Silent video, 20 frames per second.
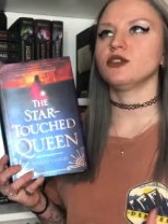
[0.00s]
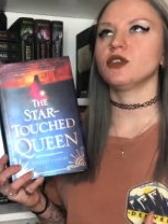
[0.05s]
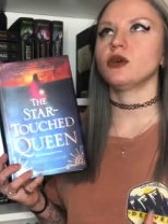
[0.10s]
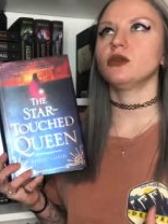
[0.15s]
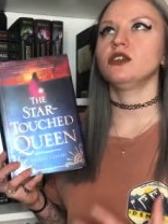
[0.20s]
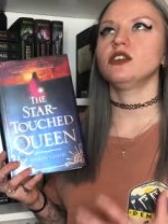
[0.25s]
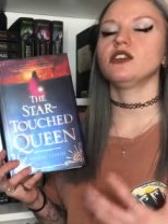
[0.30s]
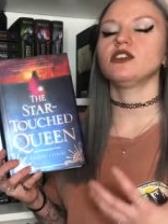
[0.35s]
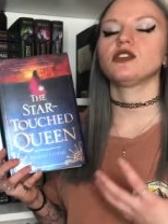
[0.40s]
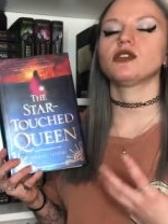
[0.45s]

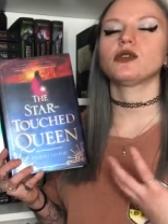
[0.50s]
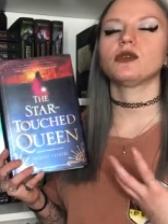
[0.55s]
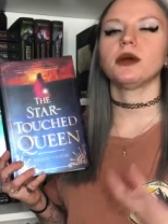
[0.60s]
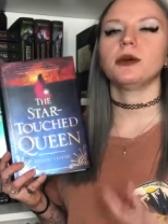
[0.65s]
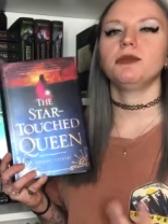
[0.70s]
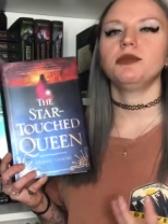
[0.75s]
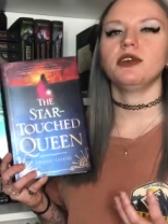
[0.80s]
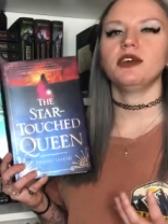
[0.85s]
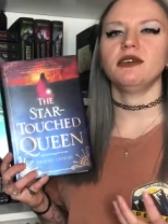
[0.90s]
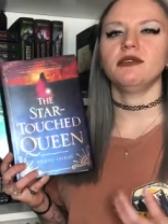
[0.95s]
so
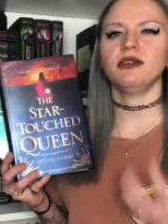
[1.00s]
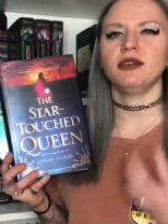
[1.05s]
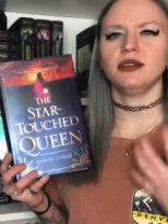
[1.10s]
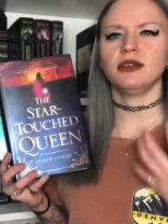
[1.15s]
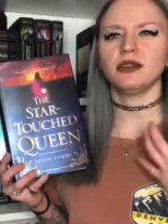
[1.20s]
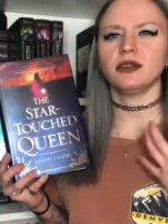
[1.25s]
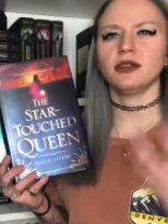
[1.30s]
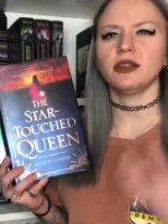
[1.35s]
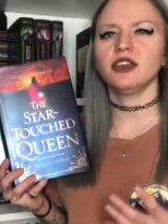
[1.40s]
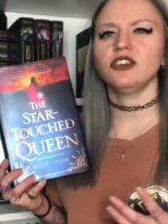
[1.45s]
descriptive
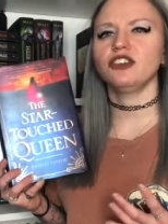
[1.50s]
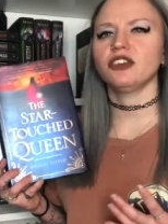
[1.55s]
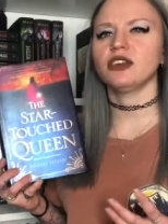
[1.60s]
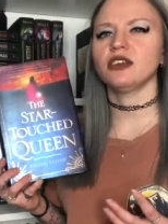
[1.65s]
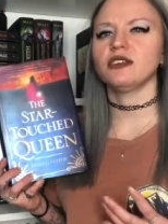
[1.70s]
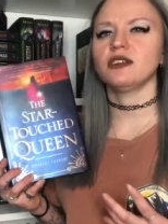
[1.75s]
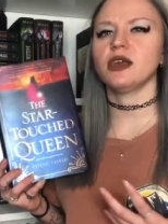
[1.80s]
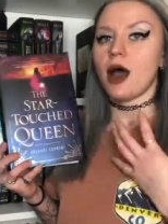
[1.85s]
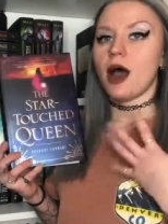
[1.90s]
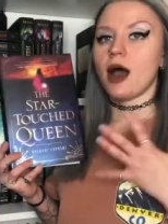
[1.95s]
and delicious.